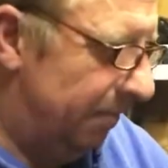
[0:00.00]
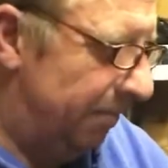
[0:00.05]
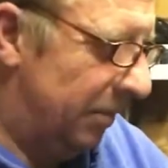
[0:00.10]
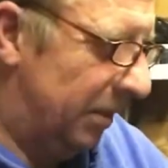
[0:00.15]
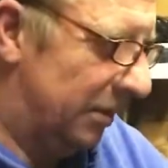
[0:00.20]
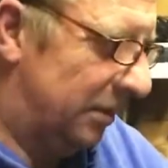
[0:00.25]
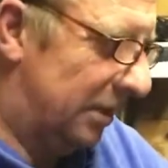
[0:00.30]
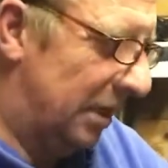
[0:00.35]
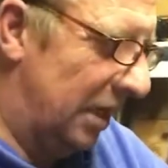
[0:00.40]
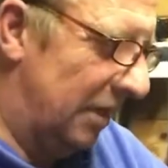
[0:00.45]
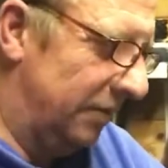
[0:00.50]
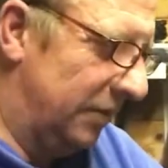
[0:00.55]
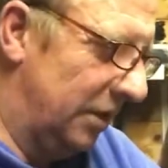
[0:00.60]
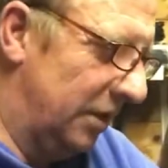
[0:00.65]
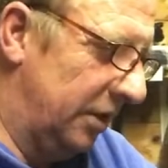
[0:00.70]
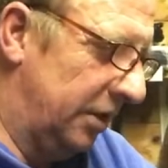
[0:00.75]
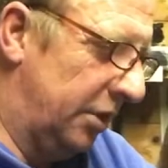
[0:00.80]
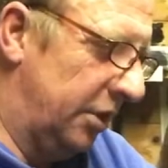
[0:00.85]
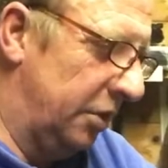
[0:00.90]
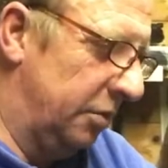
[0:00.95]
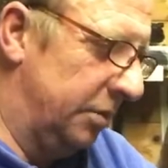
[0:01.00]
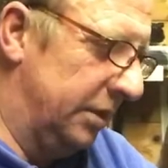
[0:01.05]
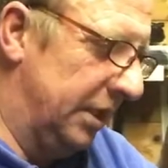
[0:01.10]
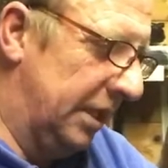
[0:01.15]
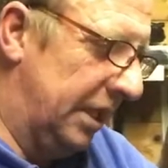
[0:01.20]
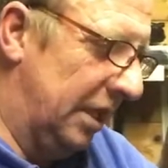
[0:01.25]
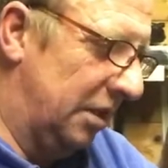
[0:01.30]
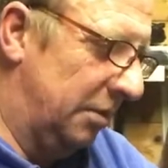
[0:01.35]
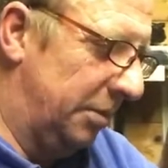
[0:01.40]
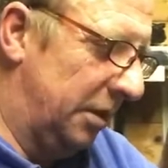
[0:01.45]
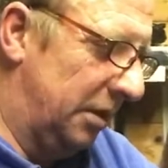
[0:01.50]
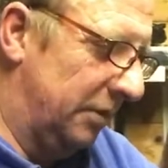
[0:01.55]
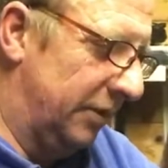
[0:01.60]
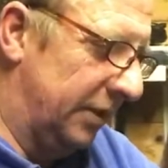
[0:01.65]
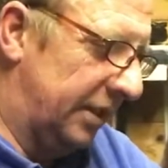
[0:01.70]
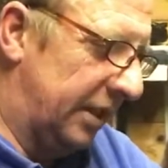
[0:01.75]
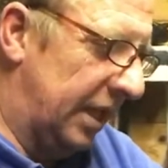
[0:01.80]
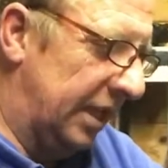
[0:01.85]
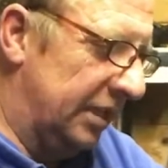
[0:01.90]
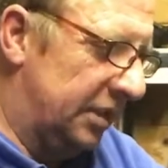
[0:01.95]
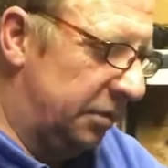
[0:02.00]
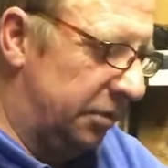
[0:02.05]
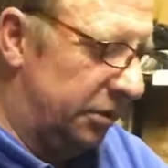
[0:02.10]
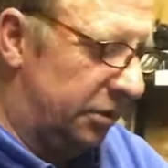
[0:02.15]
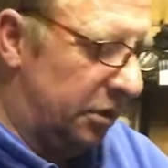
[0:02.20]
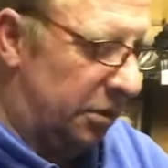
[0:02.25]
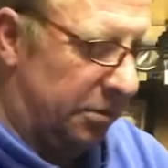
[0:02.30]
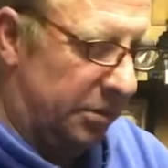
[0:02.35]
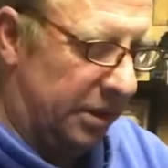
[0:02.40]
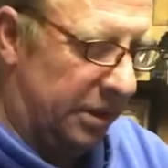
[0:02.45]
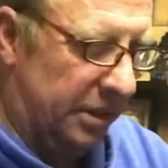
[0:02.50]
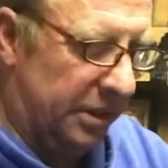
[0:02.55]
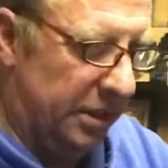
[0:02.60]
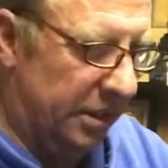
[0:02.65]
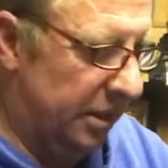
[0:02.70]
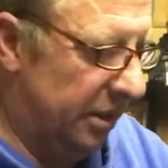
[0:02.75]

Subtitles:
It's definitely good when you get a bit of a dice with somebody.